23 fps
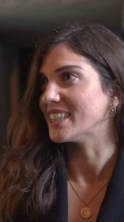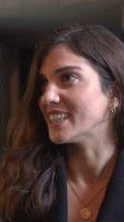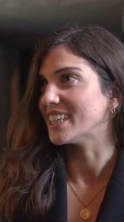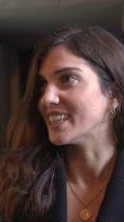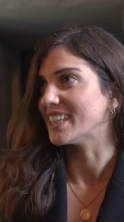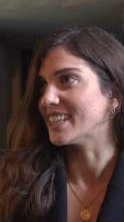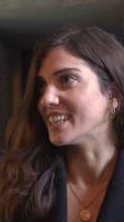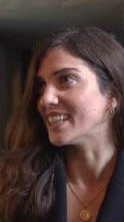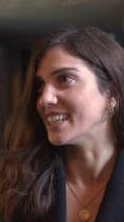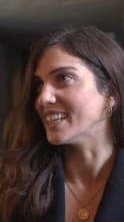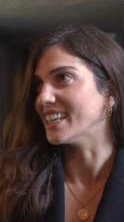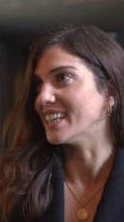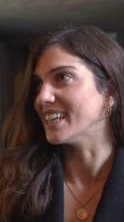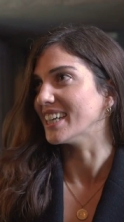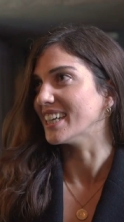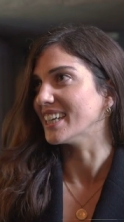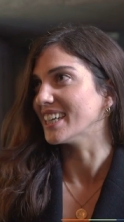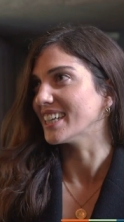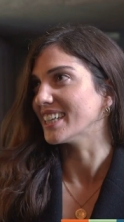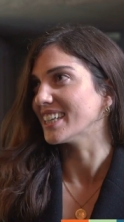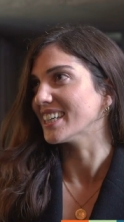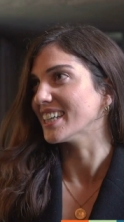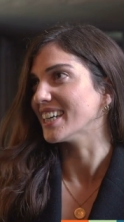writers,
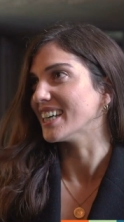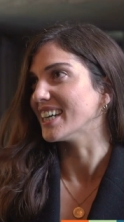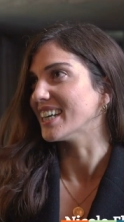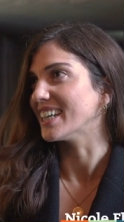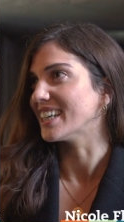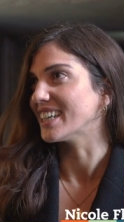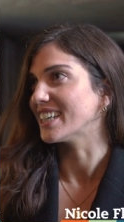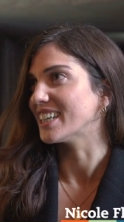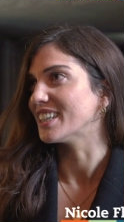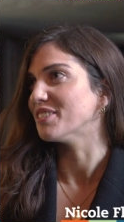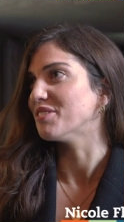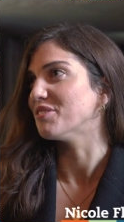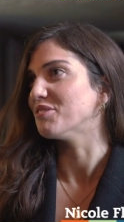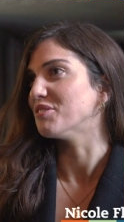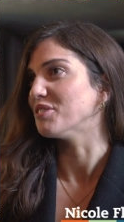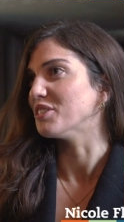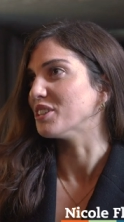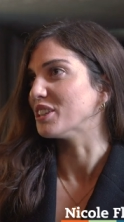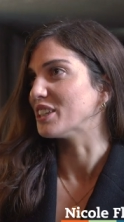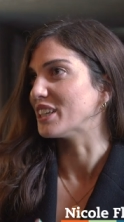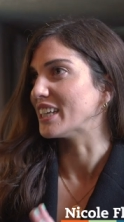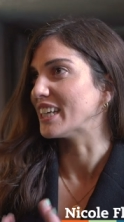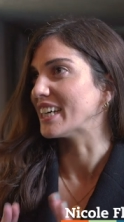in which
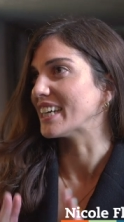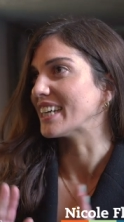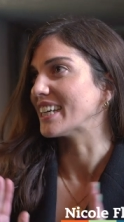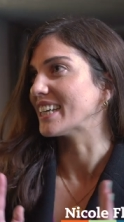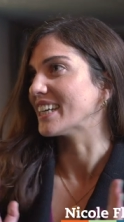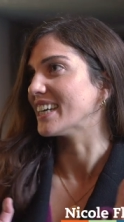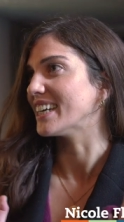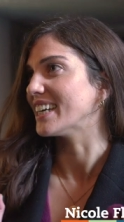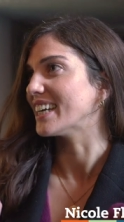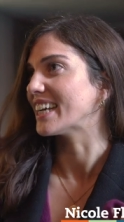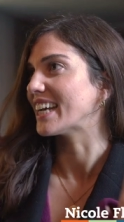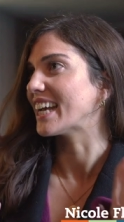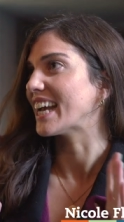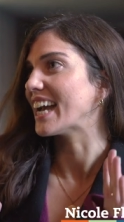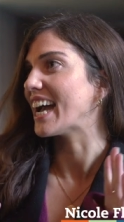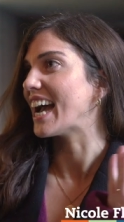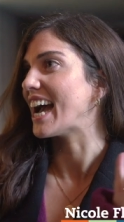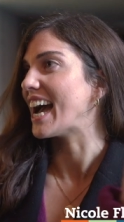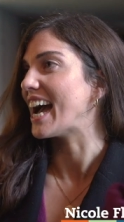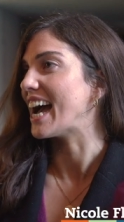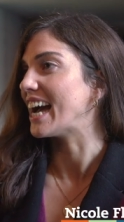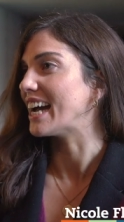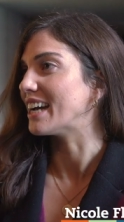I ask
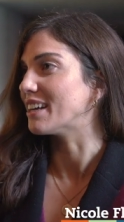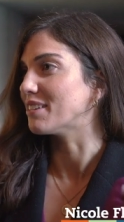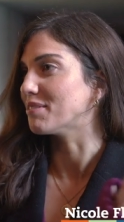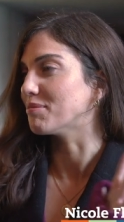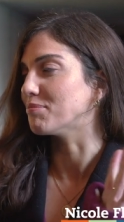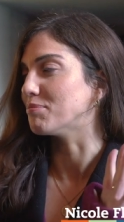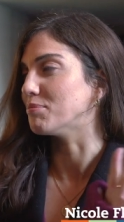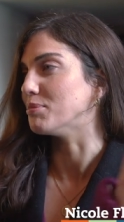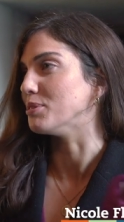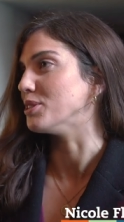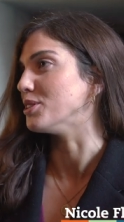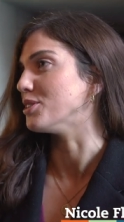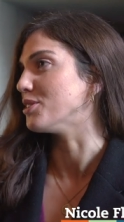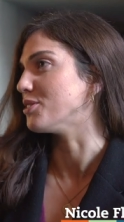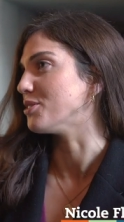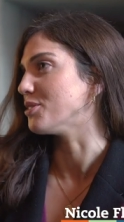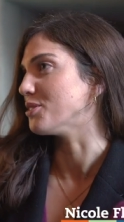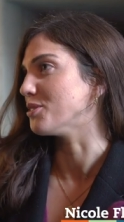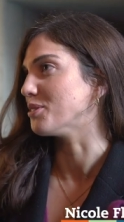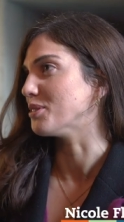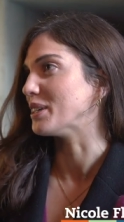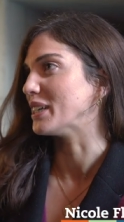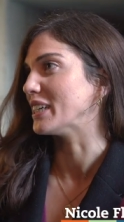what the hell
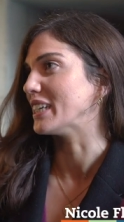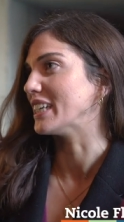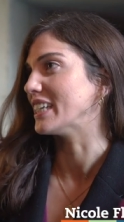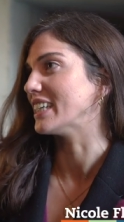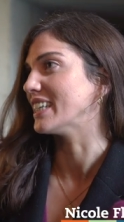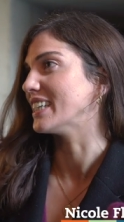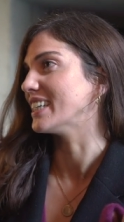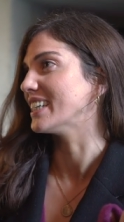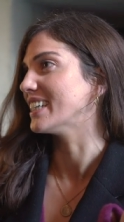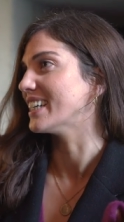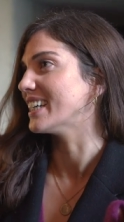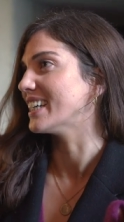stroke heaven it